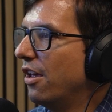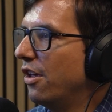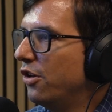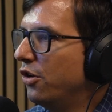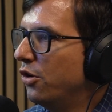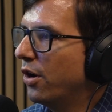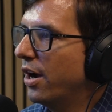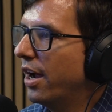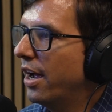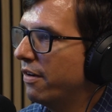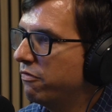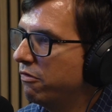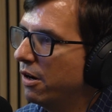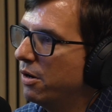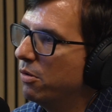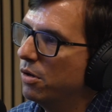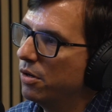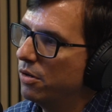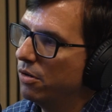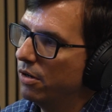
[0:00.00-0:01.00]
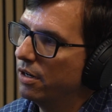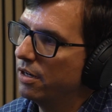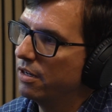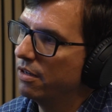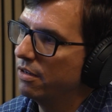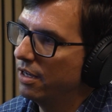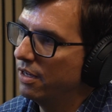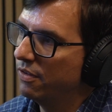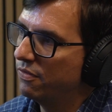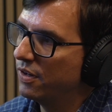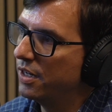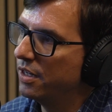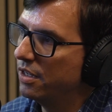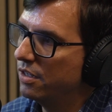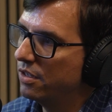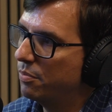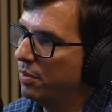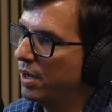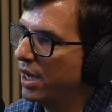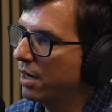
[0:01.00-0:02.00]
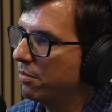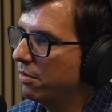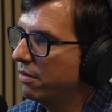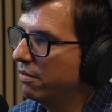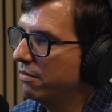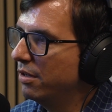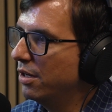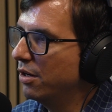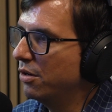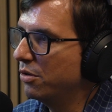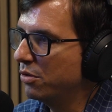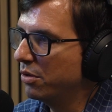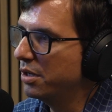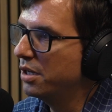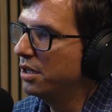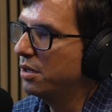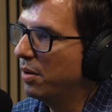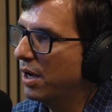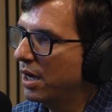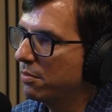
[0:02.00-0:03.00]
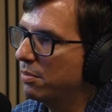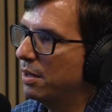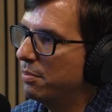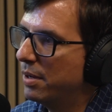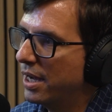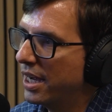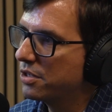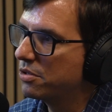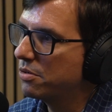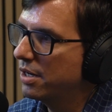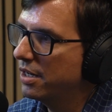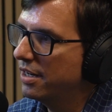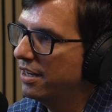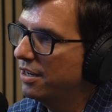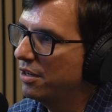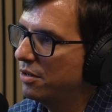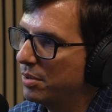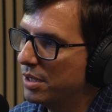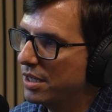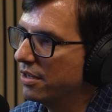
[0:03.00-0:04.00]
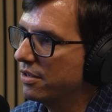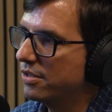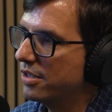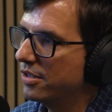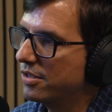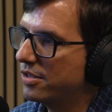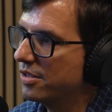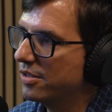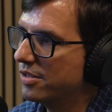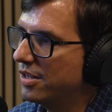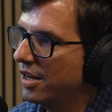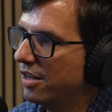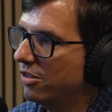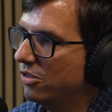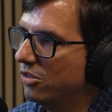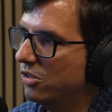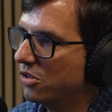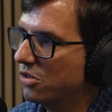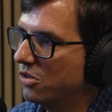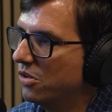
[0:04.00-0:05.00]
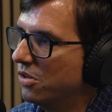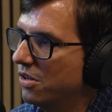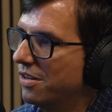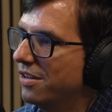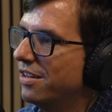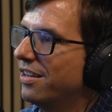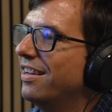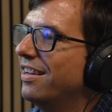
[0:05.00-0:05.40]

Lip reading: you're halfway wondering if I need to pack, do I need to pack my bags right now, because this does not look good.